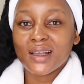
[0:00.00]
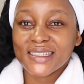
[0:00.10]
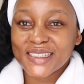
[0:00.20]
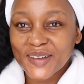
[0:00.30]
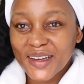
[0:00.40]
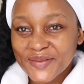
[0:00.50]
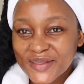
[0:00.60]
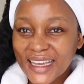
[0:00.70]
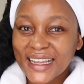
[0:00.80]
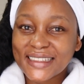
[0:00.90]
So I'm
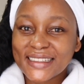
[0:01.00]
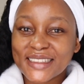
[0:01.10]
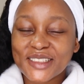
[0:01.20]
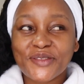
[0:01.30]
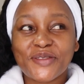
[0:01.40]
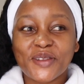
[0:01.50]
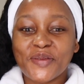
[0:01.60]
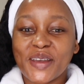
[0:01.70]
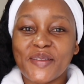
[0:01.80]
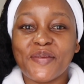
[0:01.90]
done
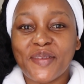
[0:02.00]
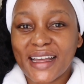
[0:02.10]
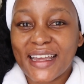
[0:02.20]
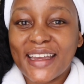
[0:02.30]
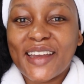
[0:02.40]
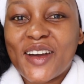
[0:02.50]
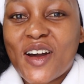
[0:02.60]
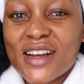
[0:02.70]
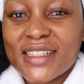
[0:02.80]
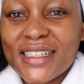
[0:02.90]
filming my
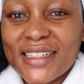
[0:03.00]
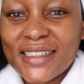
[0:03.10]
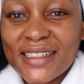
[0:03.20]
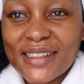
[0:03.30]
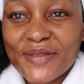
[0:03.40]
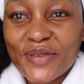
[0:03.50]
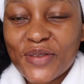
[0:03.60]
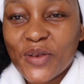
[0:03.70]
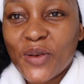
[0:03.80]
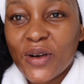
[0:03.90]
content
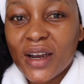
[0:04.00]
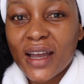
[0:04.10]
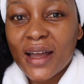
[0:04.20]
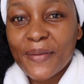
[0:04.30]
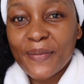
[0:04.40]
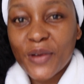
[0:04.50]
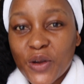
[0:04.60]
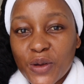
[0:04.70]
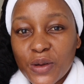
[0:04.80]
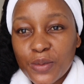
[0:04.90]
for
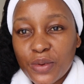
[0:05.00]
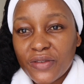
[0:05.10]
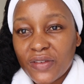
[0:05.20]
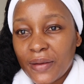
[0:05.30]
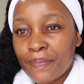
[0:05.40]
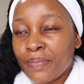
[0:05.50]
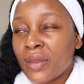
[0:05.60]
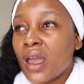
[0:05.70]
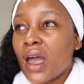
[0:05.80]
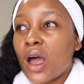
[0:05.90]
Cocoon Privé.
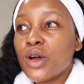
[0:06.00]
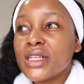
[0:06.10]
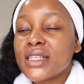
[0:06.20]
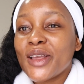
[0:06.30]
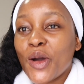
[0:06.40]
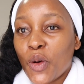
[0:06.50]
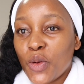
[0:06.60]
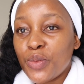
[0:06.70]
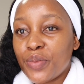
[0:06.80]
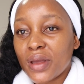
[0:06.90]
I honestly
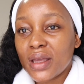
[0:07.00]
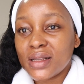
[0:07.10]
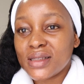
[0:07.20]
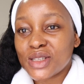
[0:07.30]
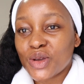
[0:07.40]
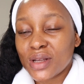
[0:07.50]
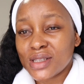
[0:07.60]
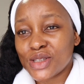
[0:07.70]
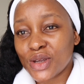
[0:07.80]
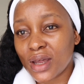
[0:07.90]
hope it's going
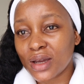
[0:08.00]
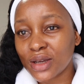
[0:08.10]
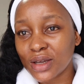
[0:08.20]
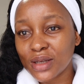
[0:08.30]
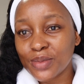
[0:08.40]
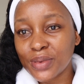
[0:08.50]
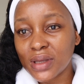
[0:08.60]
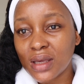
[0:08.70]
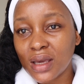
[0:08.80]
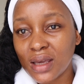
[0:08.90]
to turn out good
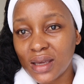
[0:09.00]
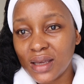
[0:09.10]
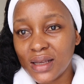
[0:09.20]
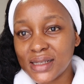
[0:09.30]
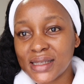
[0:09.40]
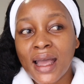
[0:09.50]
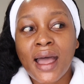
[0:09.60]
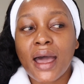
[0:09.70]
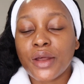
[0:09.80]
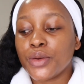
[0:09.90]
because
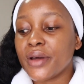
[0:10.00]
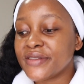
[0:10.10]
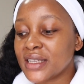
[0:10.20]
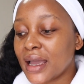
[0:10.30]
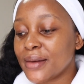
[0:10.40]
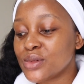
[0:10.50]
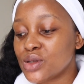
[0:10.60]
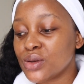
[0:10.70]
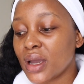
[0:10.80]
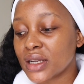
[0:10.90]
I don't have time
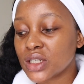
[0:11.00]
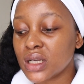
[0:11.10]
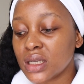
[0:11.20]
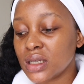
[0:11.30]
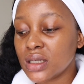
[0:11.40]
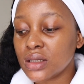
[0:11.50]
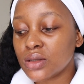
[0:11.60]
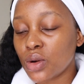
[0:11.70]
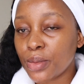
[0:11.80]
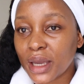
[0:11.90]
to actually
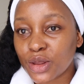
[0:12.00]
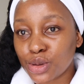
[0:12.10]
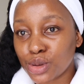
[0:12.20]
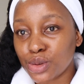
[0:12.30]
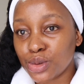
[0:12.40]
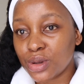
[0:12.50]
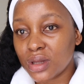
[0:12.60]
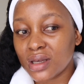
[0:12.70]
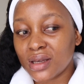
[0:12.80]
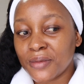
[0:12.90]
go back through
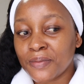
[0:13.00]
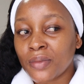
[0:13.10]
the